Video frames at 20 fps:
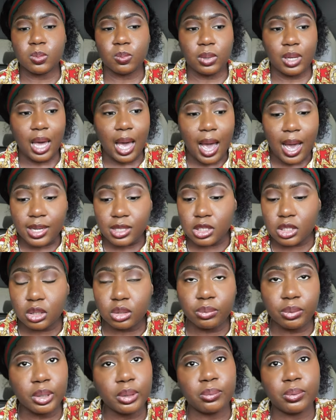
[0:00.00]
last
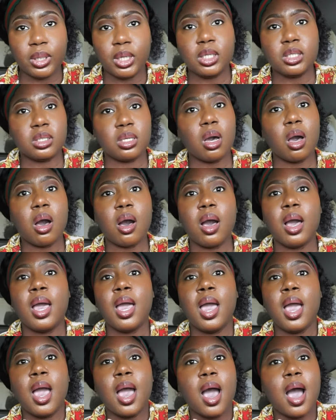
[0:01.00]
three weeks y'all
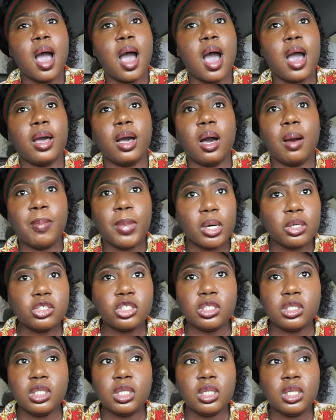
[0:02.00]

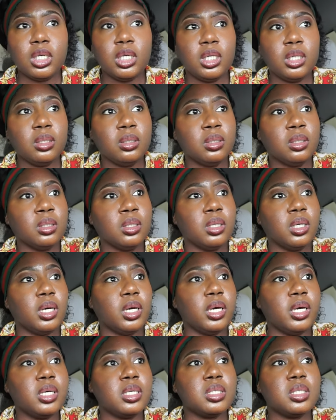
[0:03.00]
emotionally
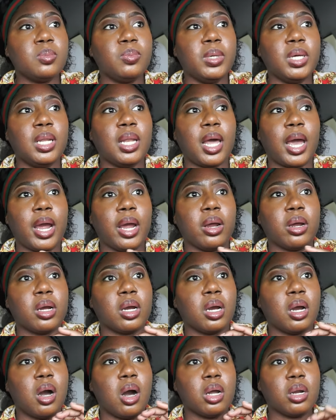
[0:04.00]
it's been
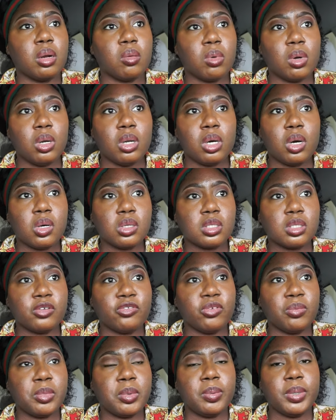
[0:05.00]
like on a roller coaster
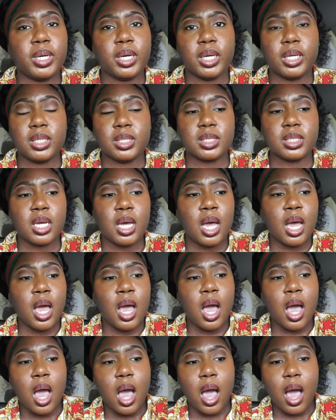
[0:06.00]
for me because
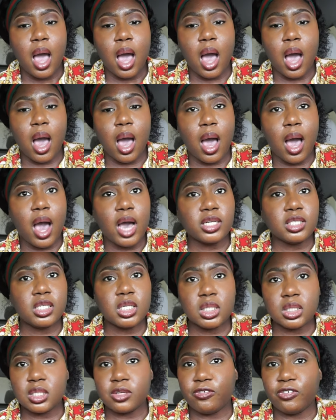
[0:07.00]
i
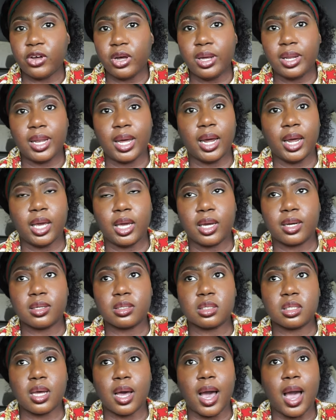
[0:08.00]
just felt like
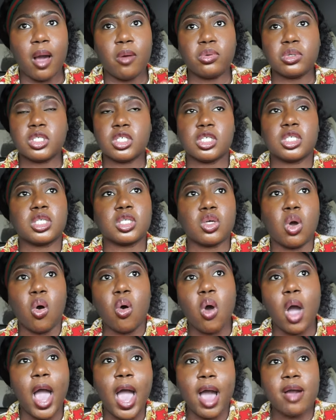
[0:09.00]
i was just
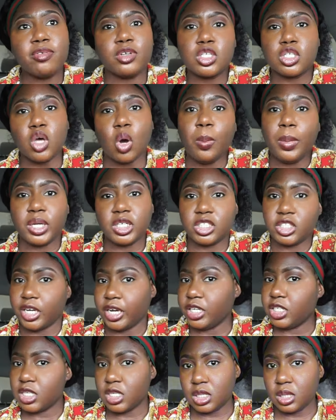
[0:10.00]
having so much
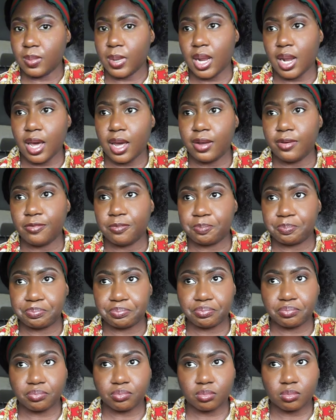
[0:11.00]
changes in my life
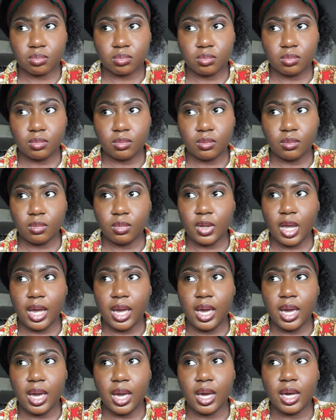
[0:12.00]

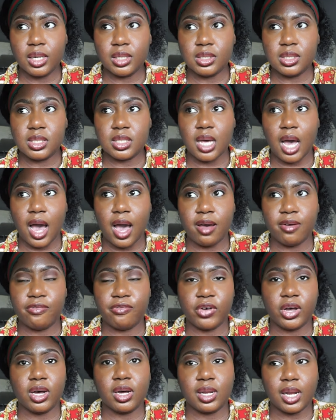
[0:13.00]
and I
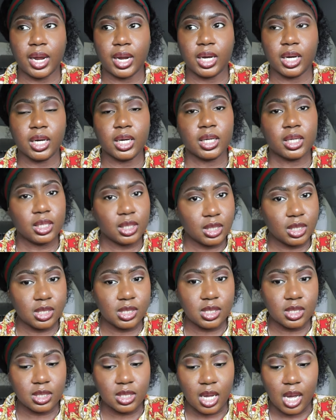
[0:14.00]
felt like
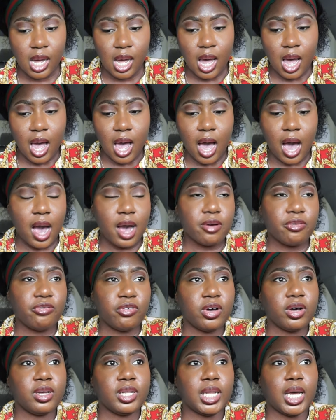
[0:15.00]
unease. I
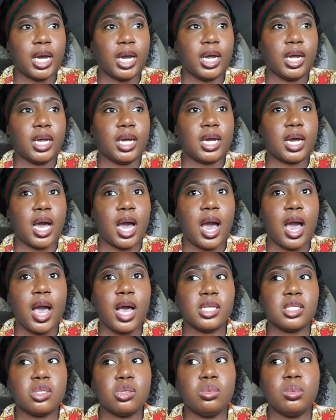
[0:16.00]
felt like I
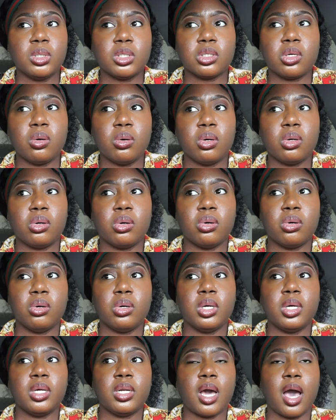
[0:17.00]
had too much going
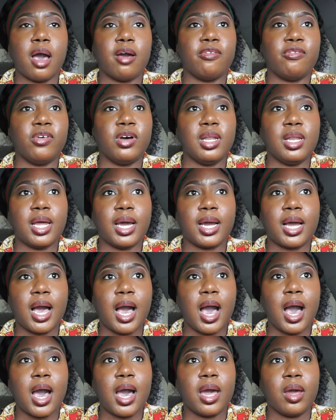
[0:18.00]
on. I felt like
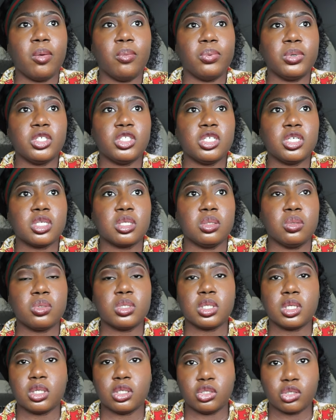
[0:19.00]
I was just
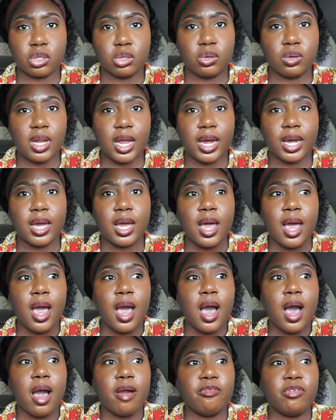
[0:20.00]
losing control. Like
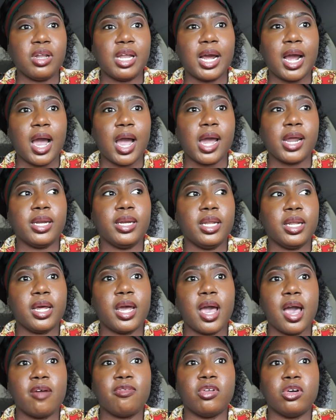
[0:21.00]
I felt like I didn't
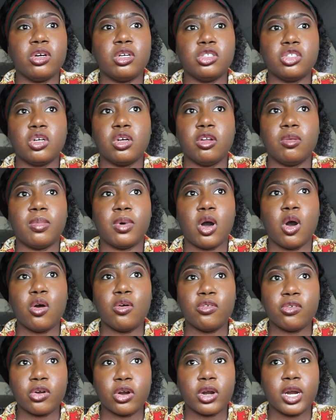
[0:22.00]
have no control
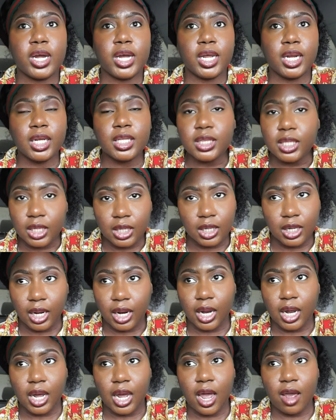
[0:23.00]
over anything.
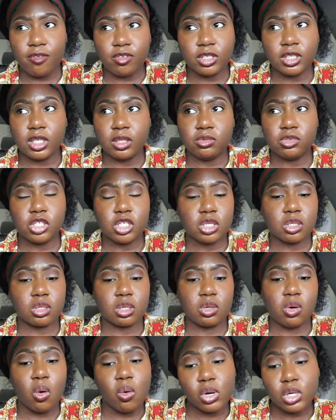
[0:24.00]
Like everything was
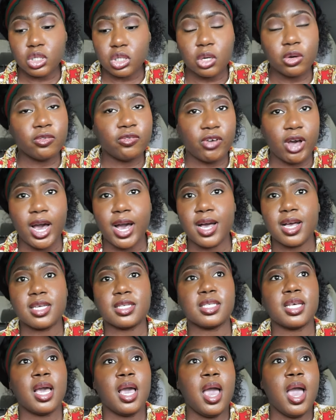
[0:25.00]
just going so
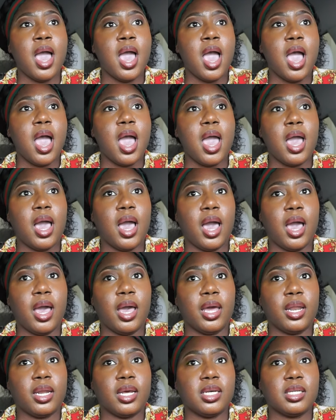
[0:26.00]
fast.
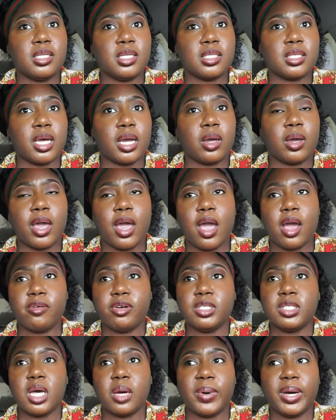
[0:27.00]
And it's just like
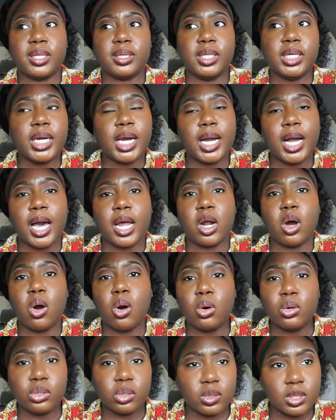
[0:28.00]
every time I think I got a
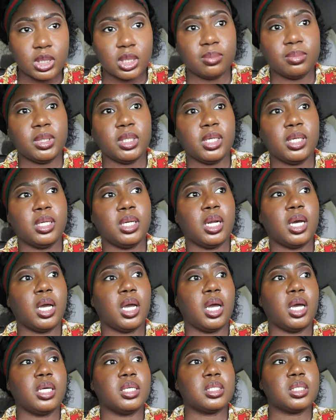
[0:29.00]
hold on something,
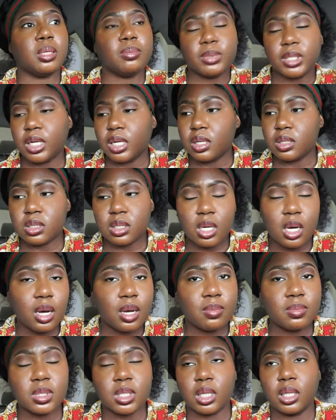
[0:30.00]
something else
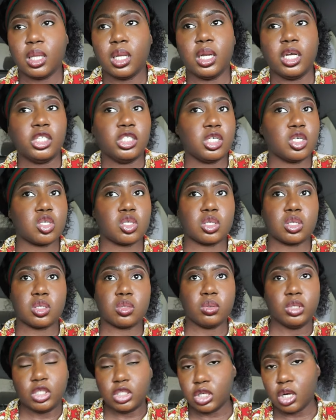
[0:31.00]
comes and then they just
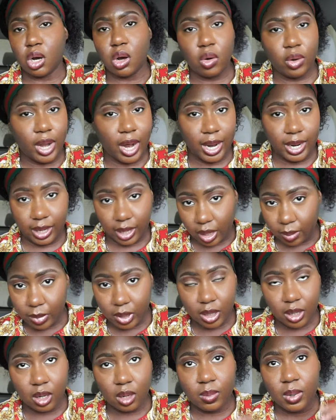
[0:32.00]
switched the whole
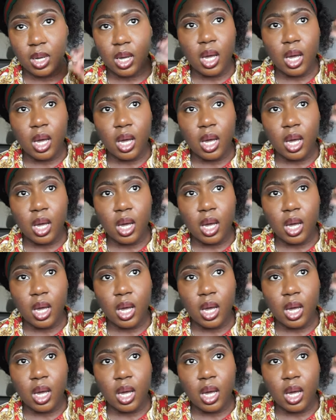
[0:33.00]
dynamic up.